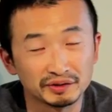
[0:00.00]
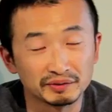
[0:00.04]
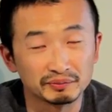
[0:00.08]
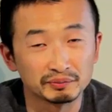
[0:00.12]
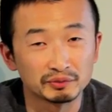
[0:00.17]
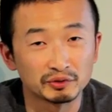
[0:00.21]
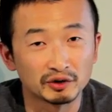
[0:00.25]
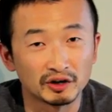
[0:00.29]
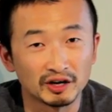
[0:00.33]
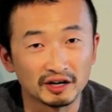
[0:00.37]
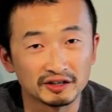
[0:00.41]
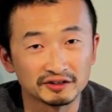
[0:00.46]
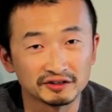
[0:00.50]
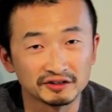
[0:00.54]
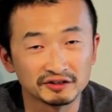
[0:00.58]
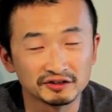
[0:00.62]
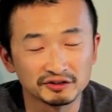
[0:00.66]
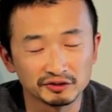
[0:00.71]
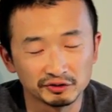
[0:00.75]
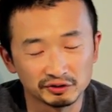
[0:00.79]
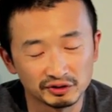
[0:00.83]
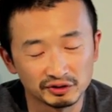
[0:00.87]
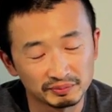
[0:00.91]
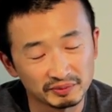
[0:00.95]
and prices.
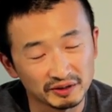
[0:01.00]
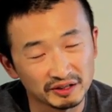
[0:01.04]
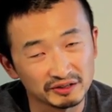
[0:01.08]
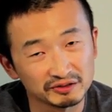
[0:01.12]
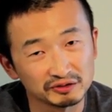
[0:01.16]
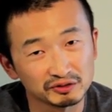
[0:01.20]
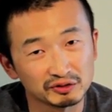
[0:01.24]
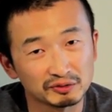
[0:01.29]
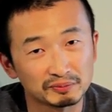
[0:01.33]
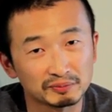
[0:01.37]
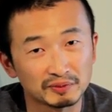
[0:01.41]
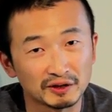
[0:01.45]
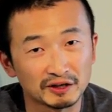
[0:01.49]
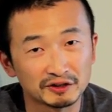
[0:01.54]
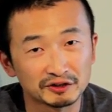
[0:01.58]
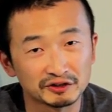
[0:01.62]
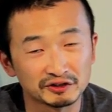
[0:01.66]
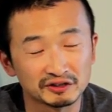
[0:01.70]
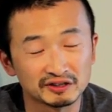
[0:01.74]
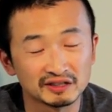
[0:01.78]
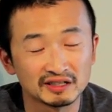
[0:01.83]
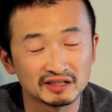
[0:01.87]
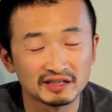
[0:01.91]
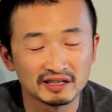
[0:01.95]
So depending on your
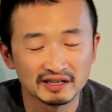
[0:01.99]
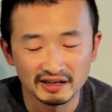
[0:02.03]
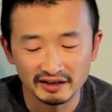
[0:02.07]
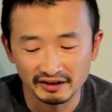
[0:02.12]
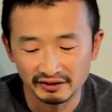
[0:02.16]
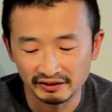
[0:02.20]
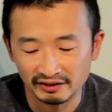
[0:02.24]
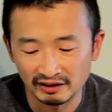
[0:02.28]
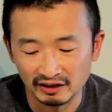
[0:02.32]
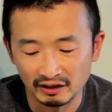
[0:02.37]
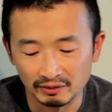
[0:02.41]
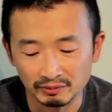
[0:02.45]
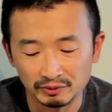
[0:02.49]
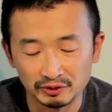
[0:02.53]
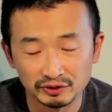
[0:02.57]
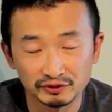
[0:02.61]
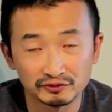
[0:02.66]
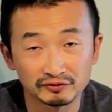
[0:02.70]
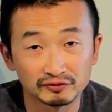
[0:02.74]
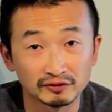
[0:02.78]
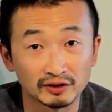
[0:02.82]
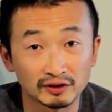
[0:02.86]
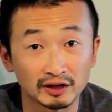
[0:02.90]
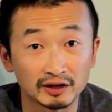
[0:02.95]
budget and how much
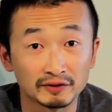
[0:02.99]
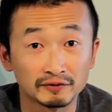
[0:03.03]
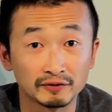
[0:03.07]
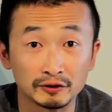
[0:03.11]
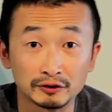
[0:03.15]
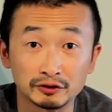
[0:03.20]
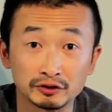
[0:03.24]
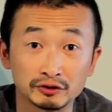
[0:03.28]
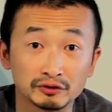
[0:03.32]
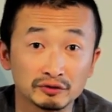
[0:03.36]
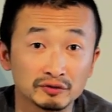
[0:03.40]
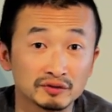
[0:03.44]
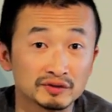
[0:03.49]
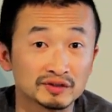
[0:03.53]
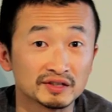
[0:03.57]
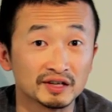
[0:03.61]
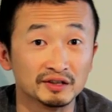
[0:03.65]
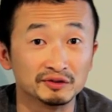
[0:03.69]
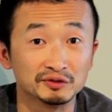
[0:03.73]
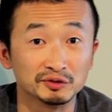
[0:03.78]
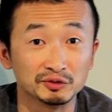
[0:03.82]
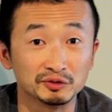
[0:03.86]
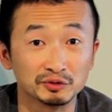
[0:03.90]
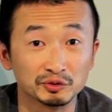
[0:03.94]
fly fishing you
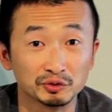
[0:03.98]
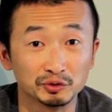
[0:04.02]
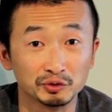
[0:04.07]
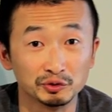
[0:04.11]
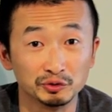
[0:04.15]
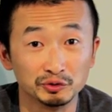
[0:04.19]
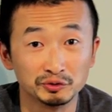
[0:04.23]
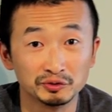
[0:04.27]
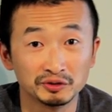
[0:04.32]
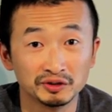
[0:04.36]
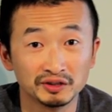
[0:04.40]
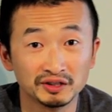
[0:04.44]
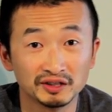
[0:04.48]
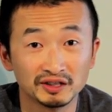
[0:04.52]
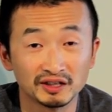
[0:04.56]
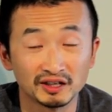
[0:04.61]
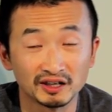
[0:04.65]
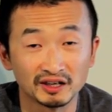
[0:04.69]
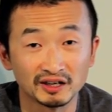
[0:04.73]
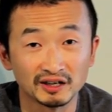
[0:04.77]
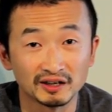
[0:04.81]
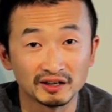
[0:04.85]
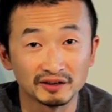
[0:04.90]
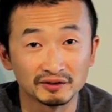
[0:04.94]
decide to do,
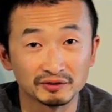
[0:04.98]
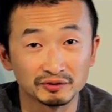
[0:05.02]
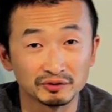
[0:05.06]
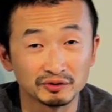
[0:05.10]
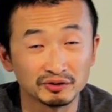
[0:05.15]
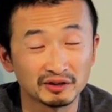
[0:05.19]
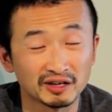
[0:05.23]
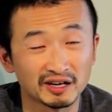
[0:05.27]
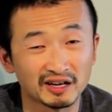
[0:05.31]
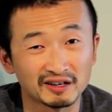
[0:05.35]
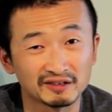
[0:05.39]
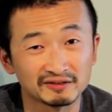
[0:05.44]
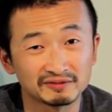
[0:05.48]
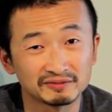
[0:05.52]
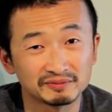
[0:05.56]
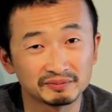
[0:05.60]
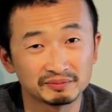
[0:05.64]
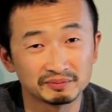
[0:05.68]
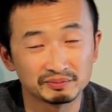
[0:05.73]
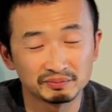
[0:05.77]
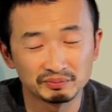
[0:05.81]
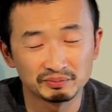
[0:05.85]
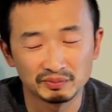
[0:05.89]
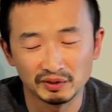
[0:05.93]
uh, you have
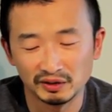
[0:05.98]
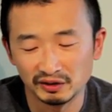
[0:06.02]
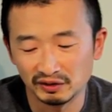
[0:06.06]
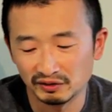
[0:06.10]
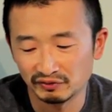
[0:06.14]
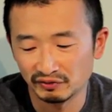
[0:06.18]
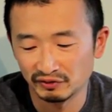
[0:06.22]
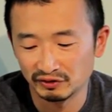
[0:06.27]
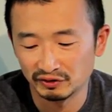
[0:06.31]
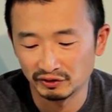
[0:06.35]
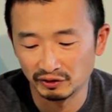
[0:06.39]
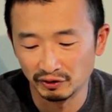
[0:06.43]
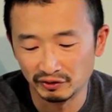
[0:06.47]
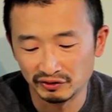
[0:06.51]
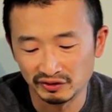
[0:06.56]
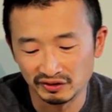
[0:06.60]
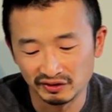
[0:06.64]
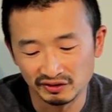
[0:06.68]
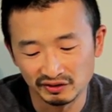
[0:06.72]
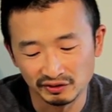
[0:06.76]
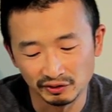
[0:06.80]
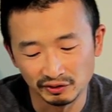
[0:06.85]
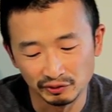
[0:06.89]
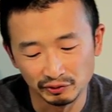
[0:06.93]
many different
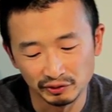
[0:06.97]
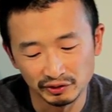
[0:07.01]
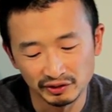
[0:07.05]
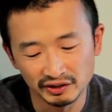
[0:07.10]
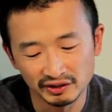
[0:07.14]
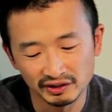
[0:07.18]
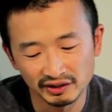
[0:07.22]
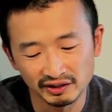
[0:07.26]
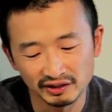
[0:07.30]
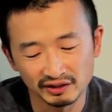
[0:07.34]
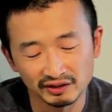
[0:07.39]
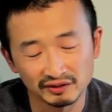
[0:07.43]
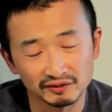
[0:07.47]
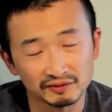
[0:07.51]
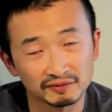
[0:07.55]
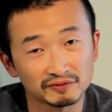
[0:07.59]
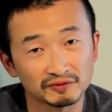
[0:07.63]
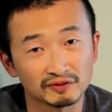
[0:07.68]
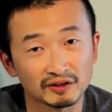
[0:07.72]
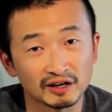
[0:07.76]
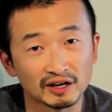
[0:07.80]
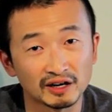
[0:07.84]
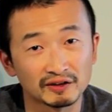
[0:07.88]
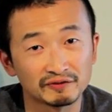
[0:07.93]
choices. So you can get a
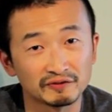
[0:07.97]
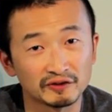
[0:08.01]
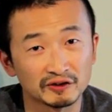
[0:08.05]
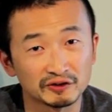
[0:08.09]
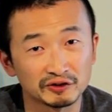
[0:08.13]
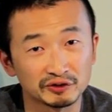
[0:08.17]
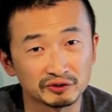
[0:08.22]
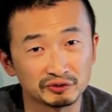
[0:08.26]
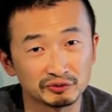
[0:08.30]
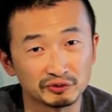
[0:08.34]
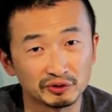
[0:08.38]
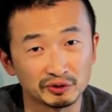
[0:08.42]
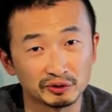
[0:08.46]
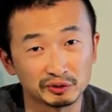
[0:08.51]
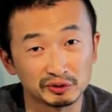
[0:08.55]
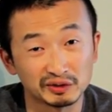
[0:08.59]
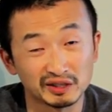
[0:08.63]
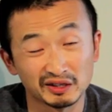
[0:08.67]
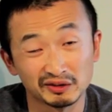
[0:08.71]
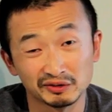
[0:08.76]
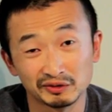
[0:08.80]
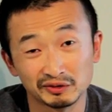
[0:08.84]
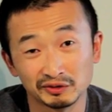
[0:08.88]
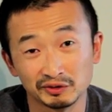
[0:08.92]
fly fishing reel
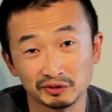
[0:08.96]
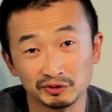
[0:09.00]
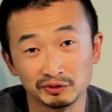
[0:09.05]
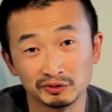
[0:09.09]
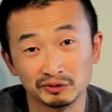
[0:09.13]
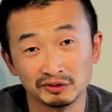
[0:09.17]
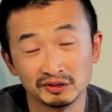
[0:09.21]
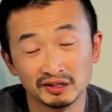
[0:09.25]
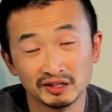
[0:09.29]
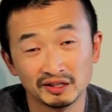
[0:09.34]
down to